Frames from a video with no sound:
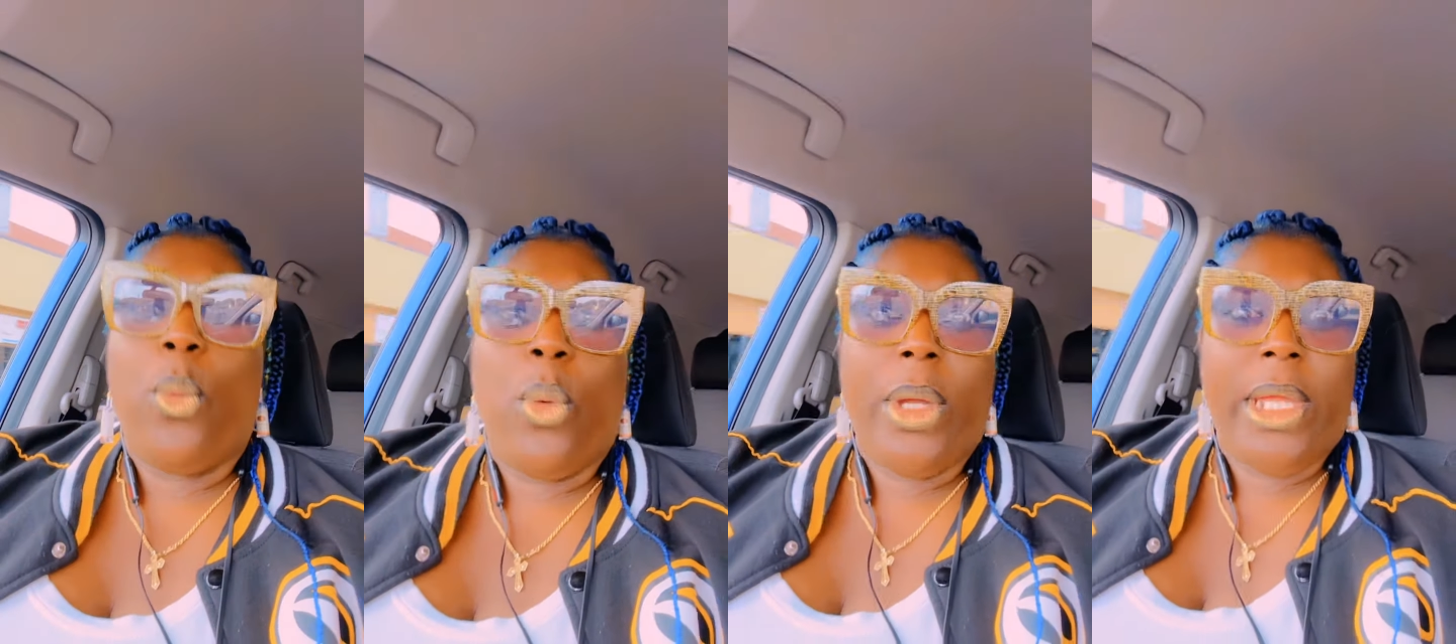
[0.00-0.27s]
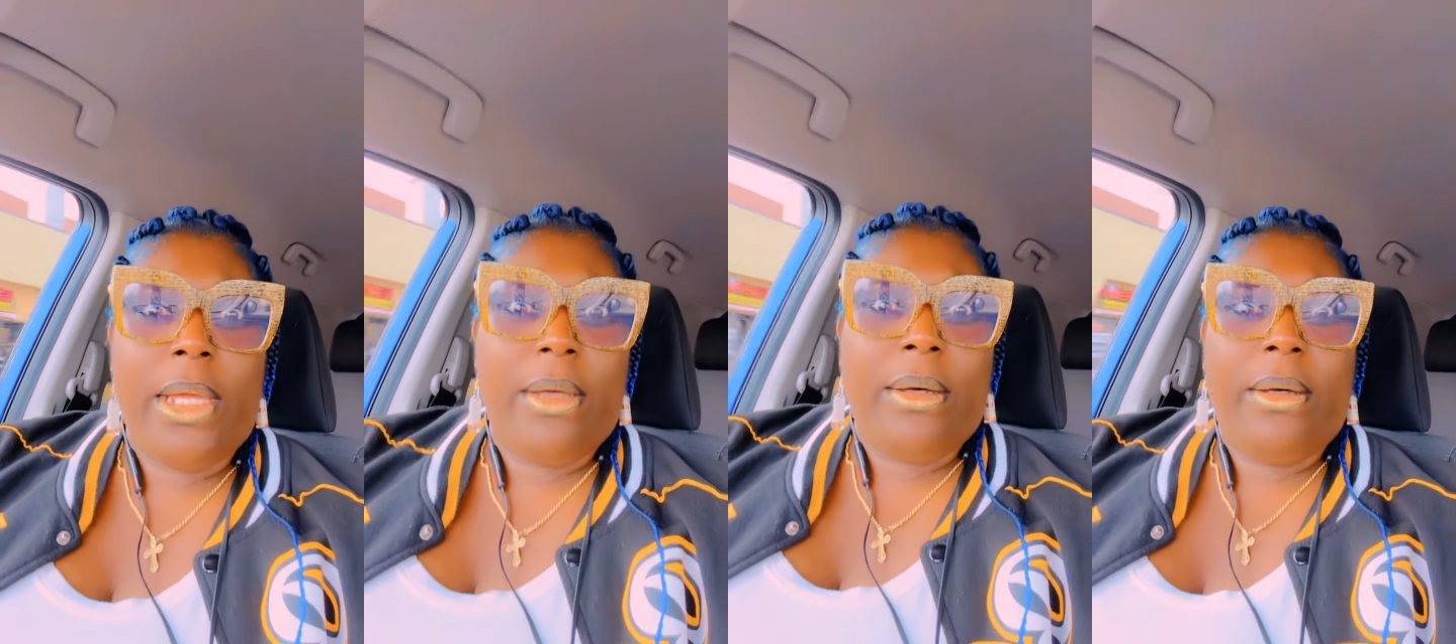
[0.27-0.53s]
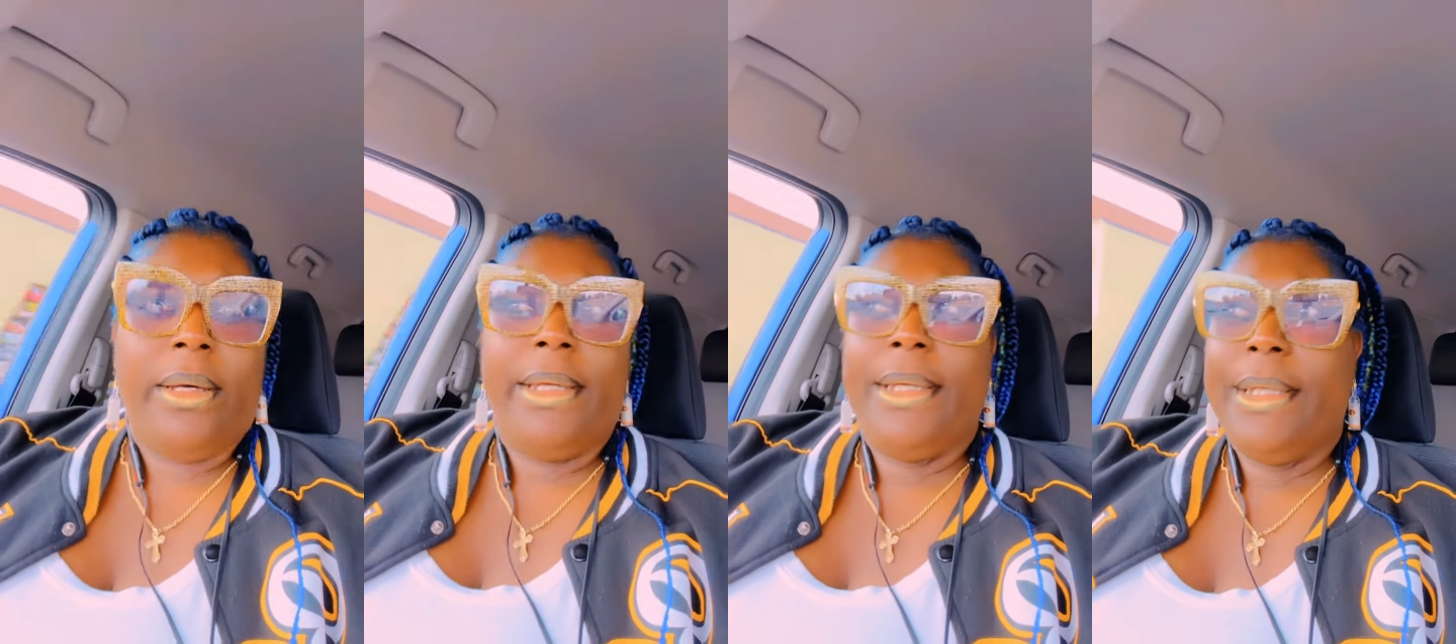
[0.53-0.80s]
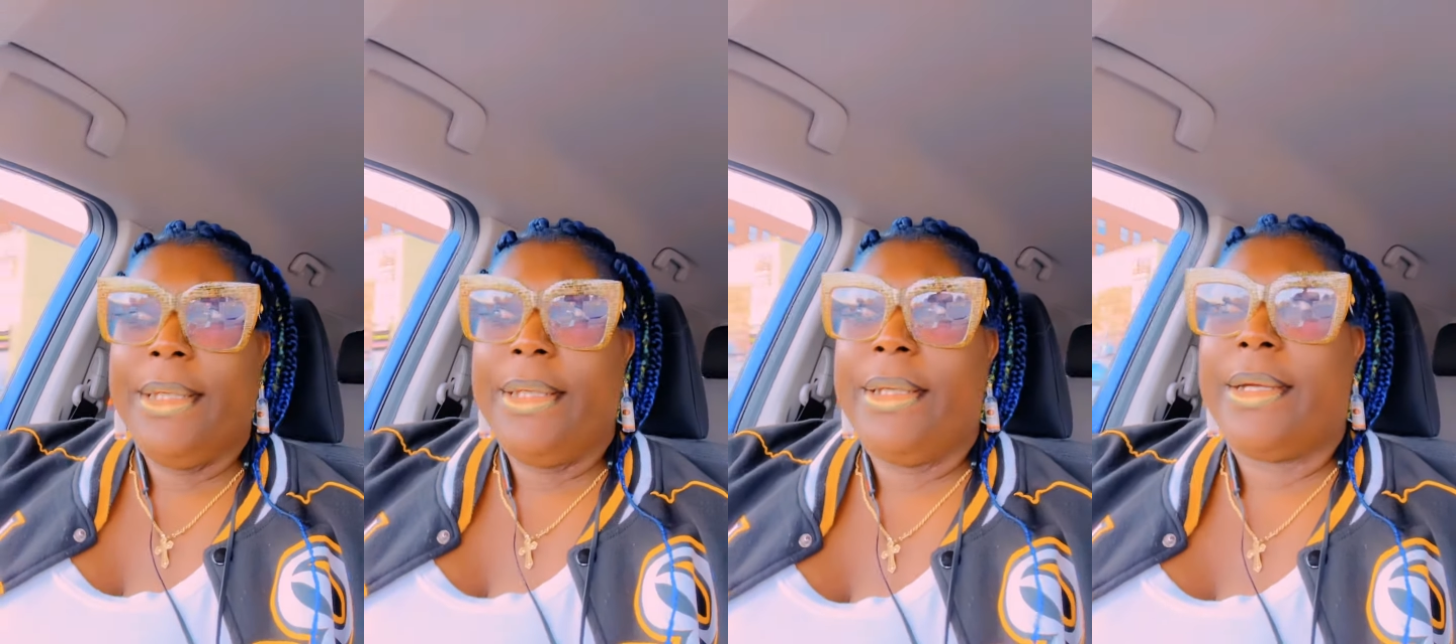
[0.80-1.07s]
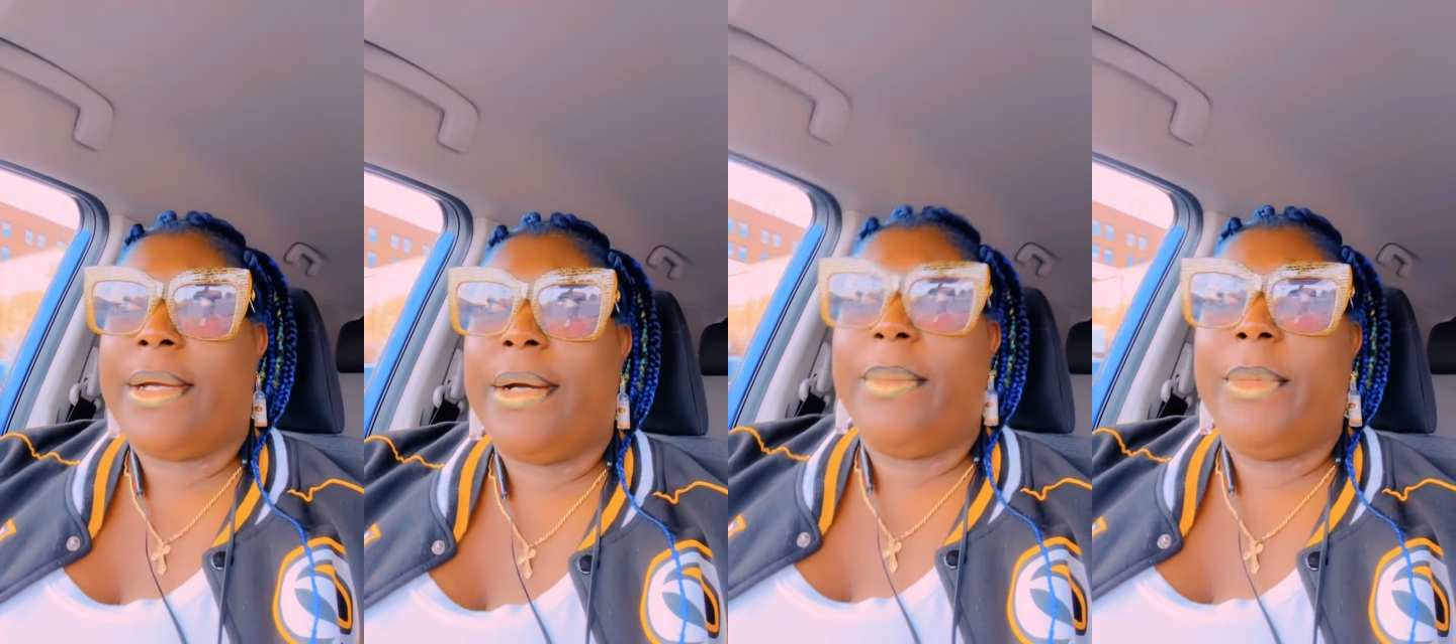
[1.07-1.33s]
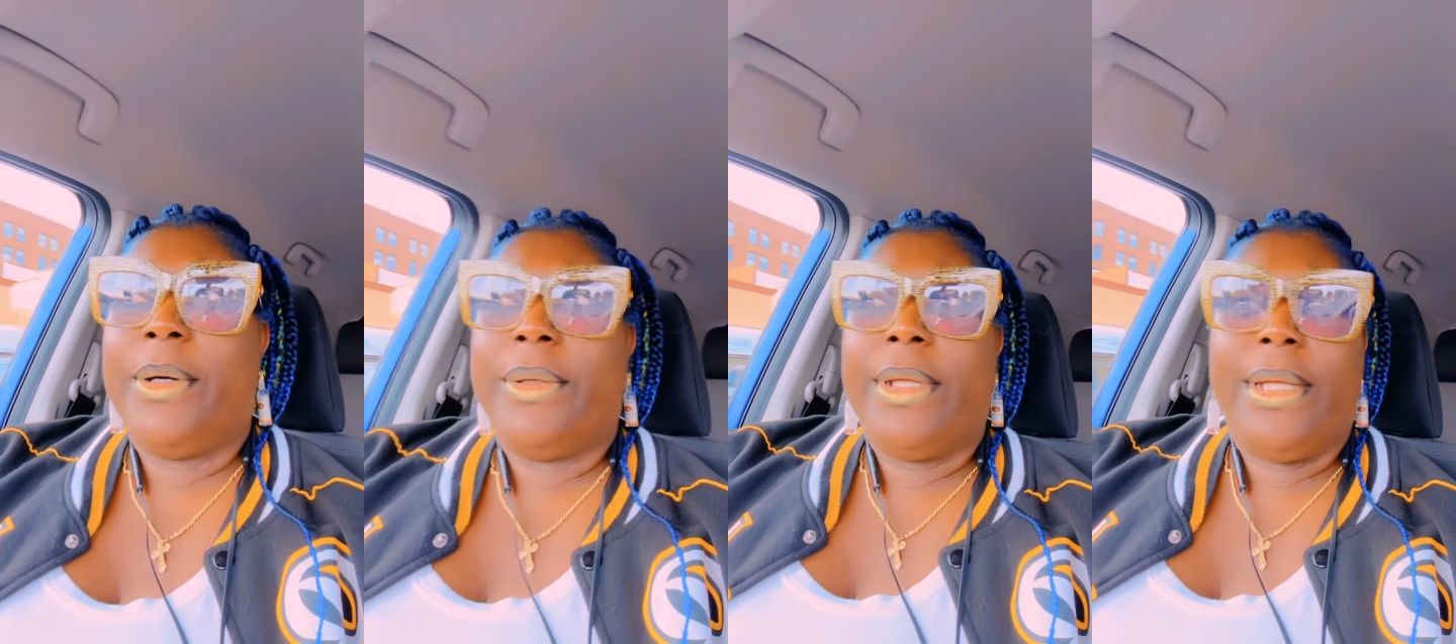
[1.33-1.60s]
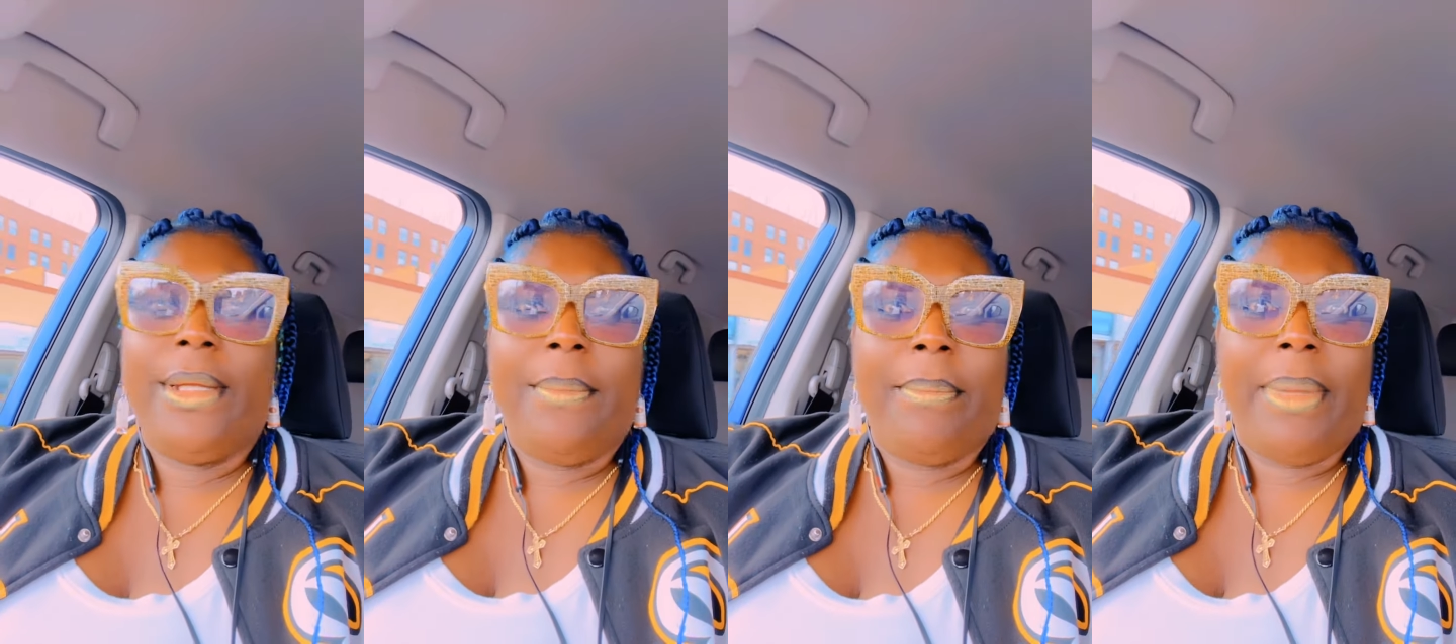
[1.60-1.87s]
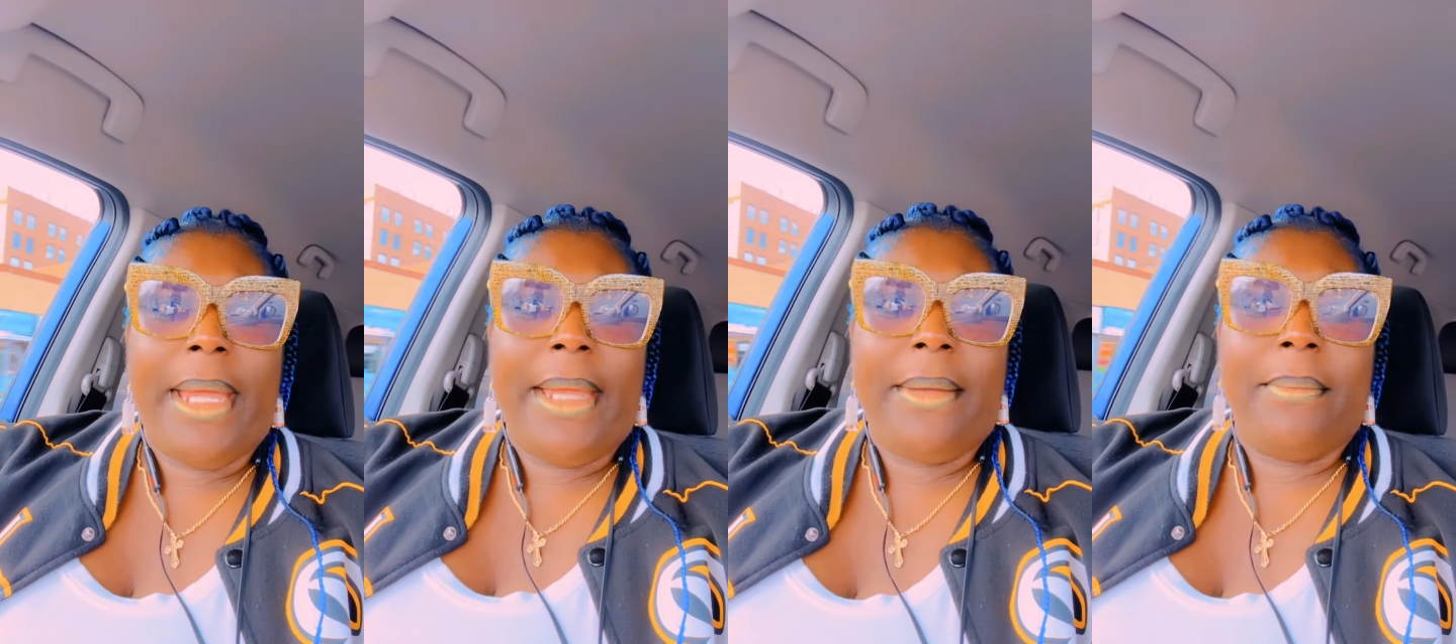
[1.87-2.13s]
wheel her in to come on in the
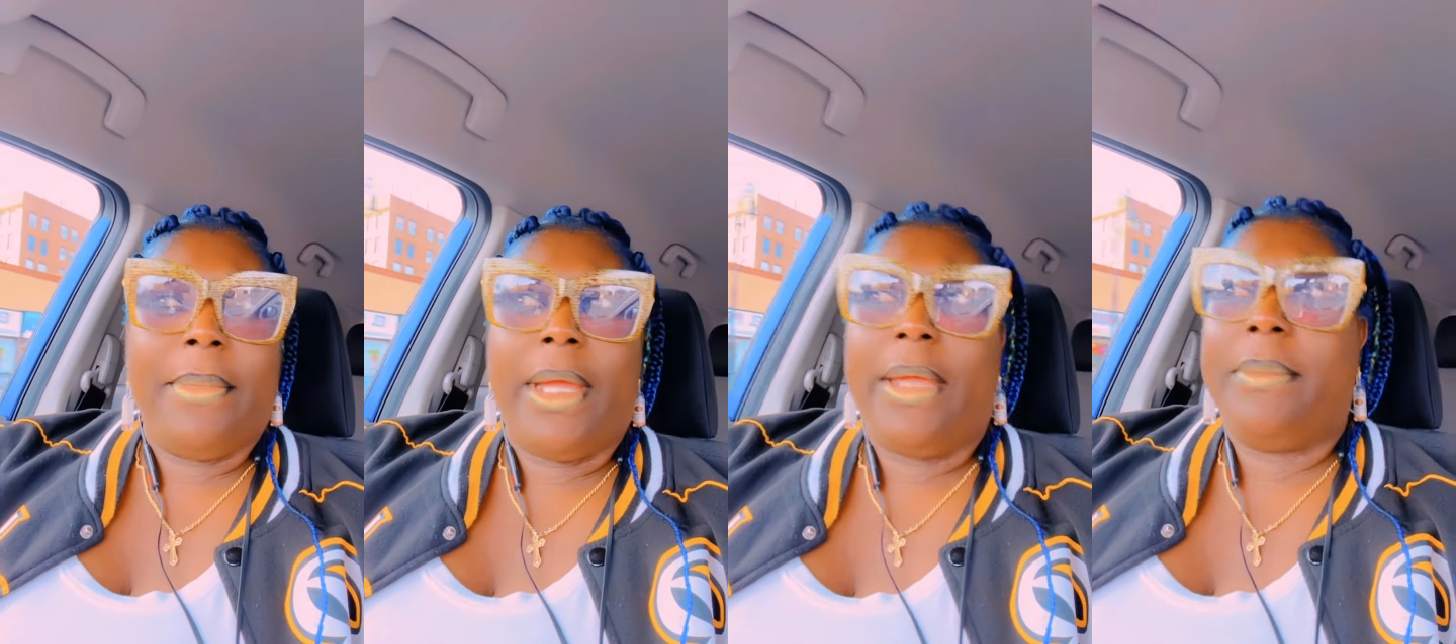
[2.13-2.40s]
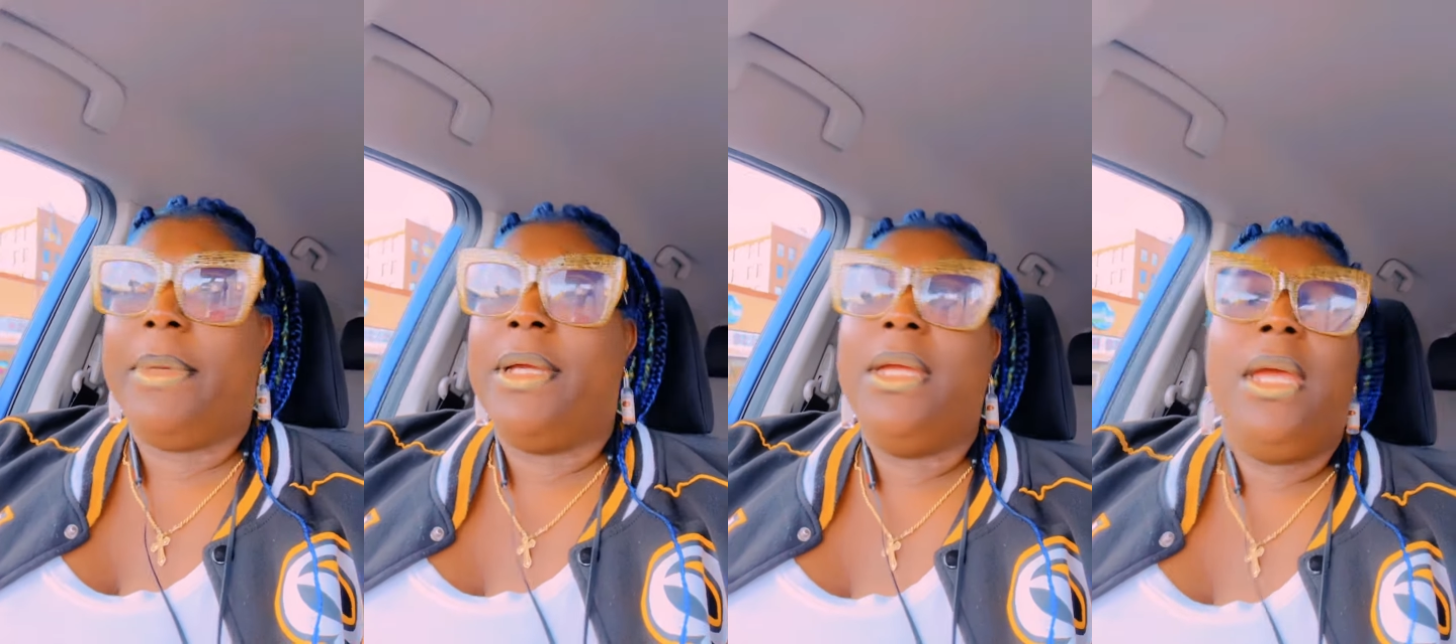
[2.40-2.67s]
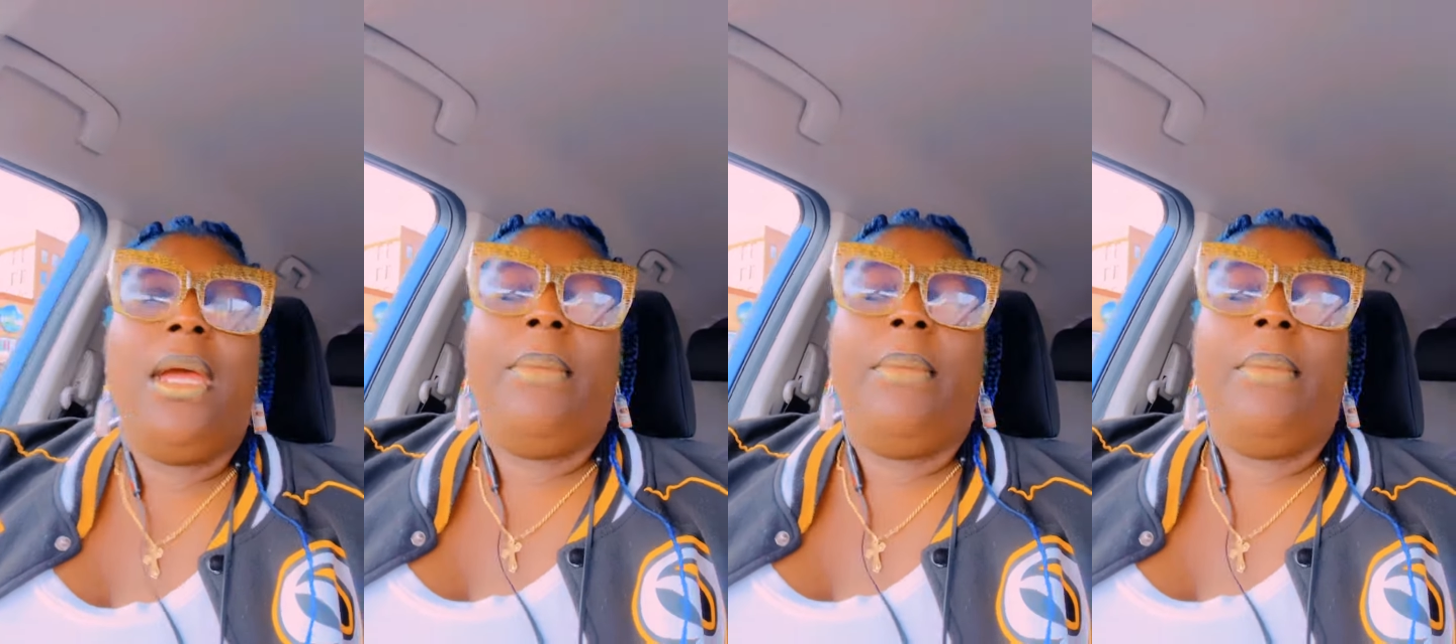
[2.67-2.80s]
bank, baby.